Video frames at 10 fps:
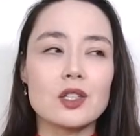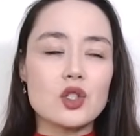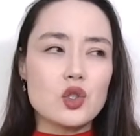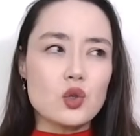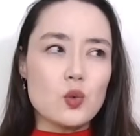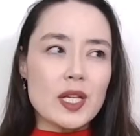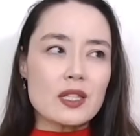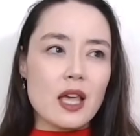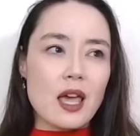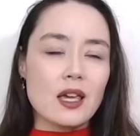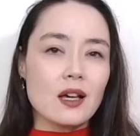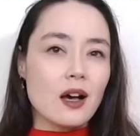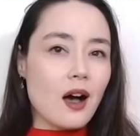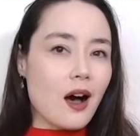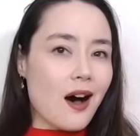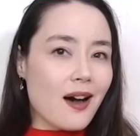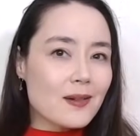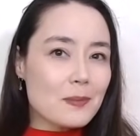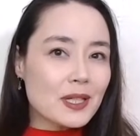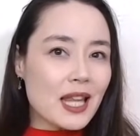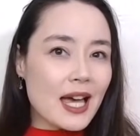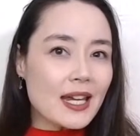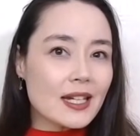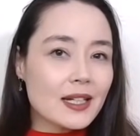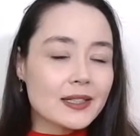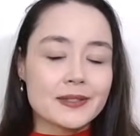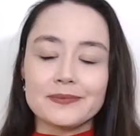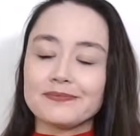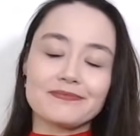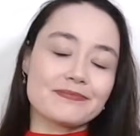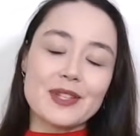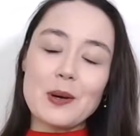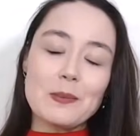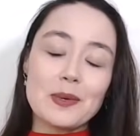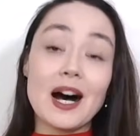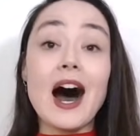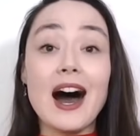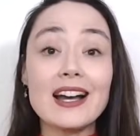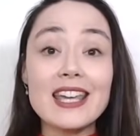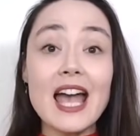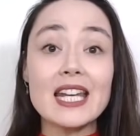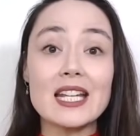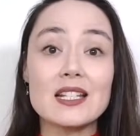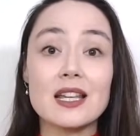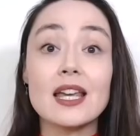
Do we say unpolite? Nope. Again, it's